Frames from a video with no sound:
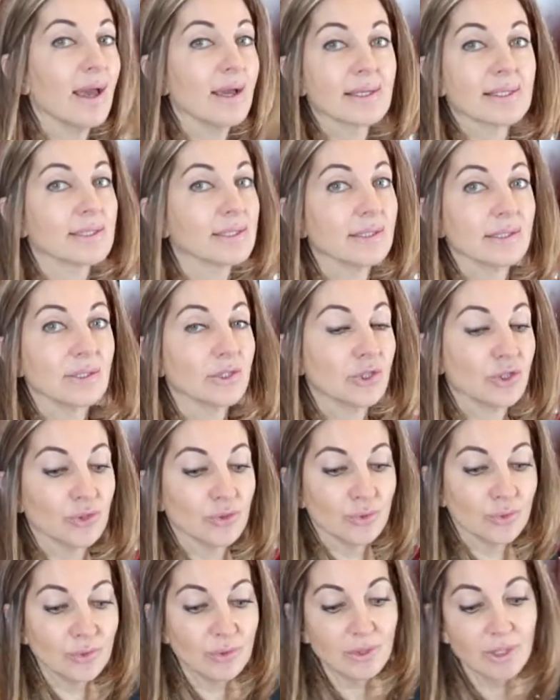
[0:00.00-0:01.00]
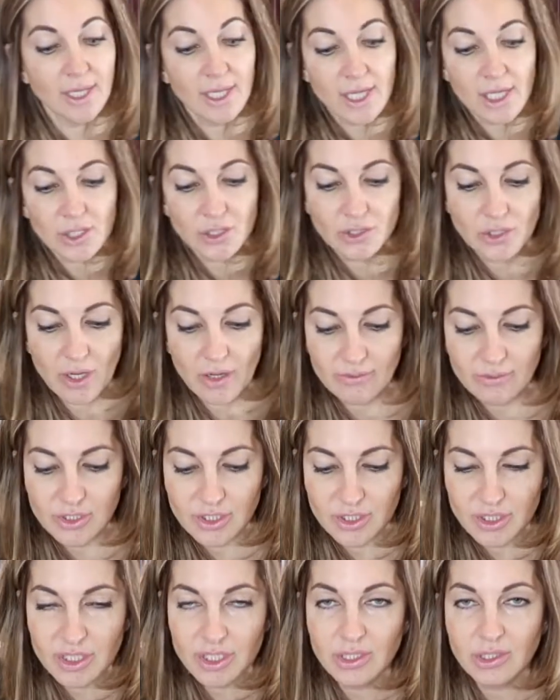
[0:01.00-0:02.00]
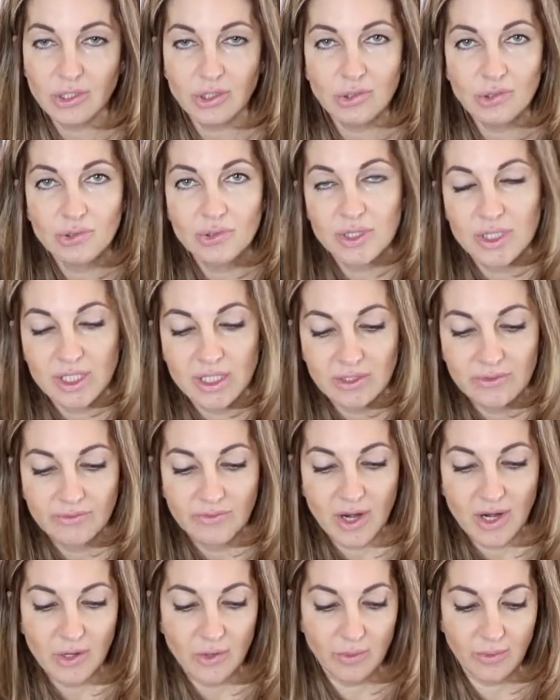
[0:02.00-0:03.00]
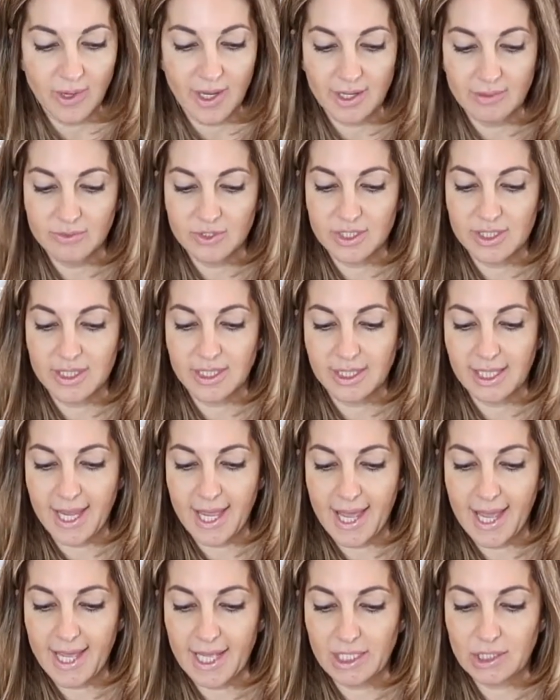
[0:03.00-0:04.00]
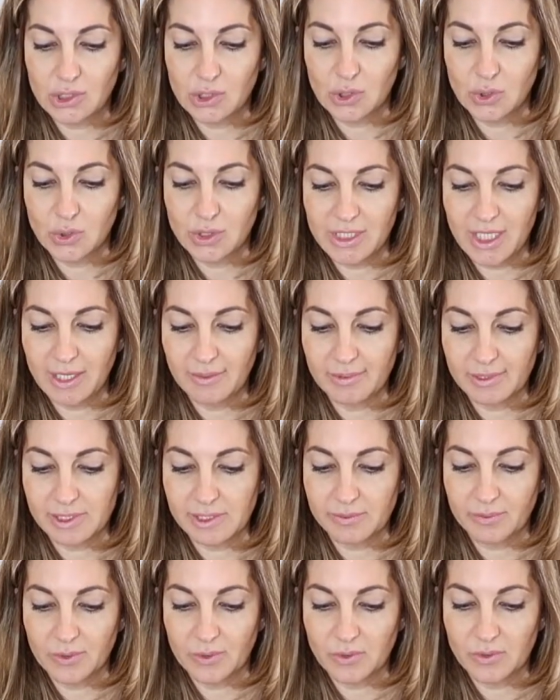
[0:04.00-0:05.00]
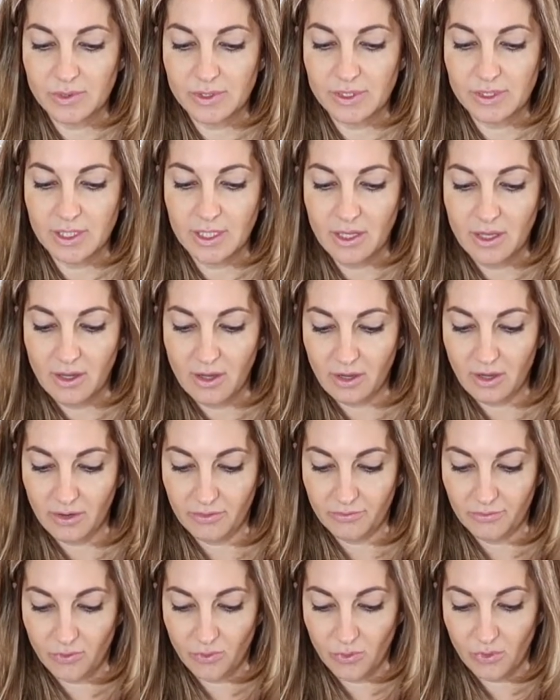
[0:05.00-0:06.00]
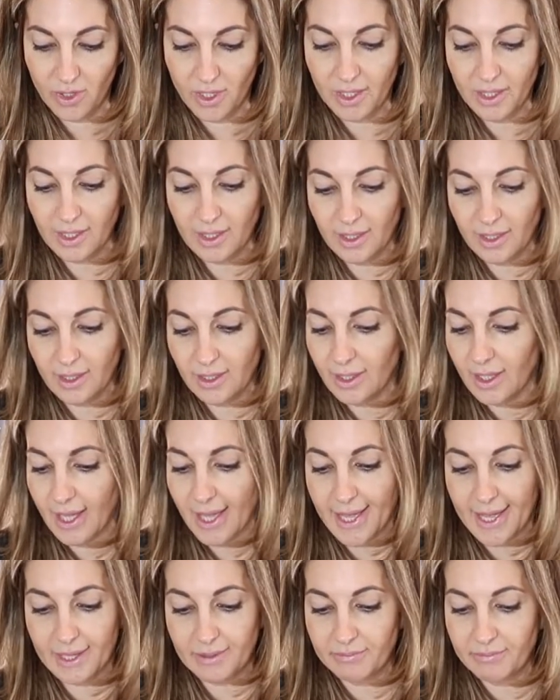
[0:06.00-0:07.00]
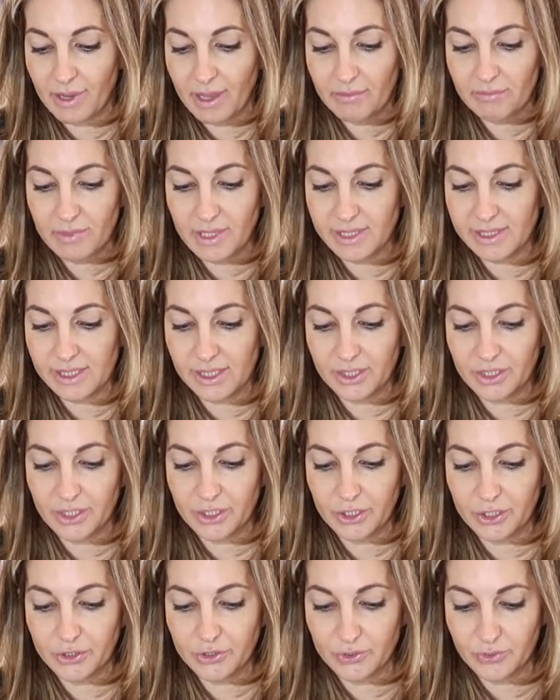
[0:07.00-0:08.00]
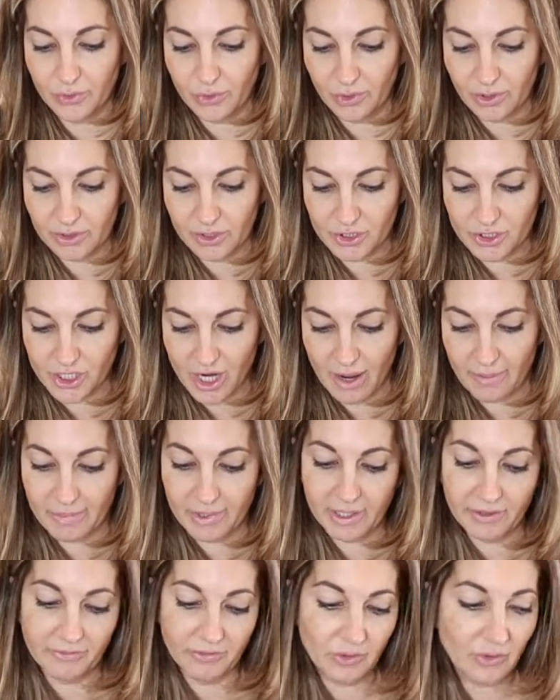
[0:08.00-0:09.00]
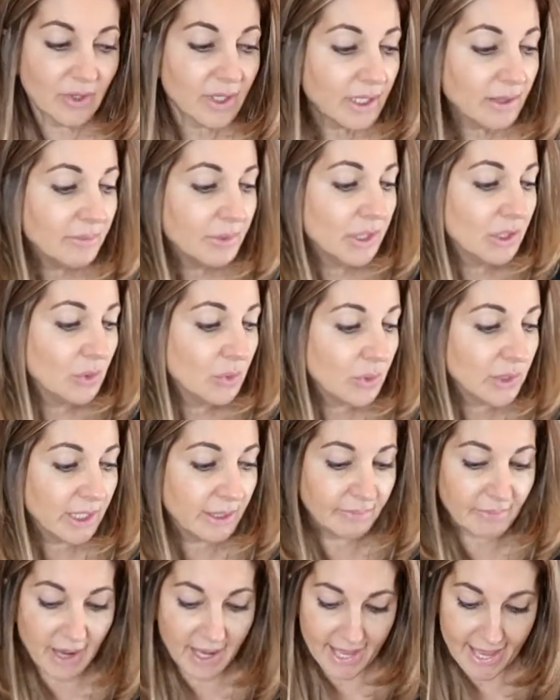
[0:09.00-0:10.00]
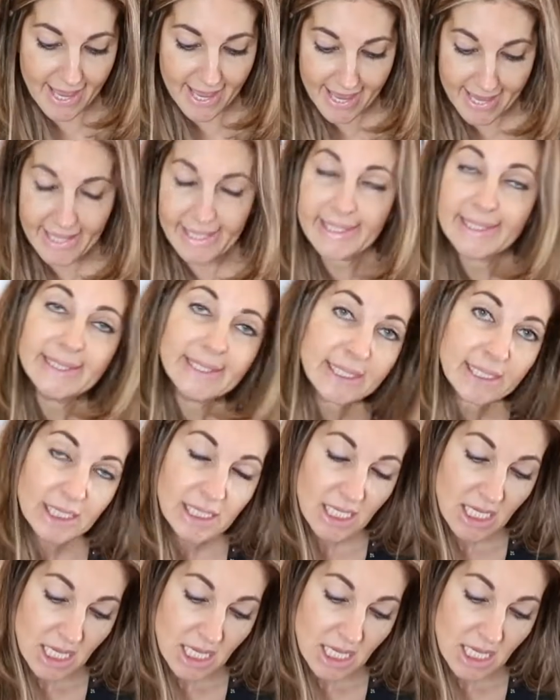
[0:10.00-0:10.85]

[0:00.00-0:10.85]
excellent tool, so I'm just gonna use it right away. I'm just gonna add 2 tablespoons of oil and my mixer gonna do all the job. But if you're gonna be doing it by hand,